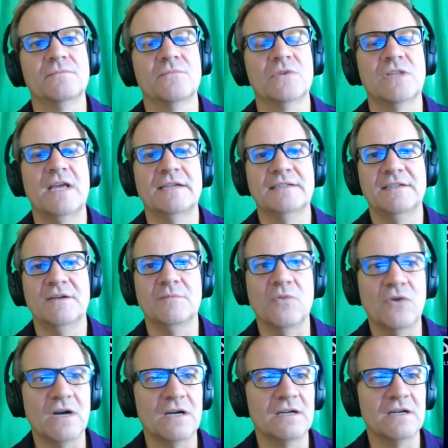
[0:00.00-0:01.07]
would like to know
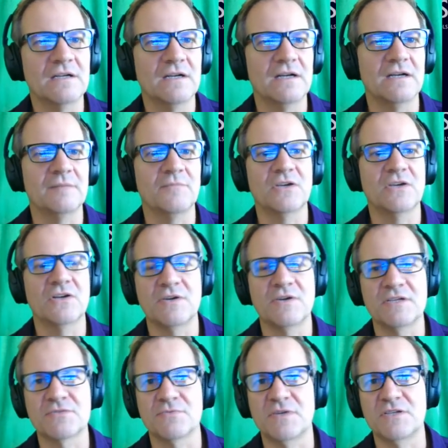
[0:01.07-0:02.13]
more, you can
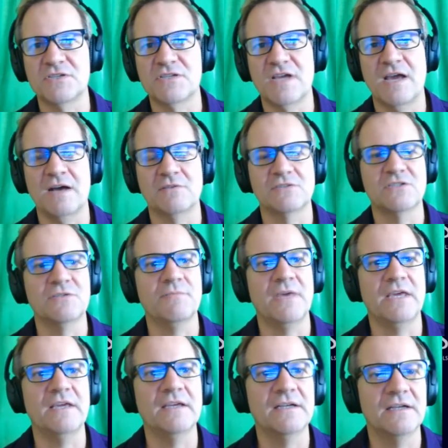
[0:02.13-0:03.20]
always reach out to
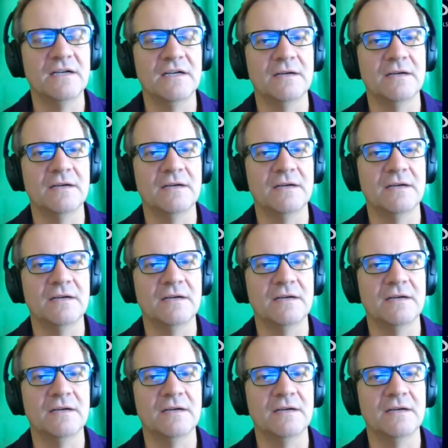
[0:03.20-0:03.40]
me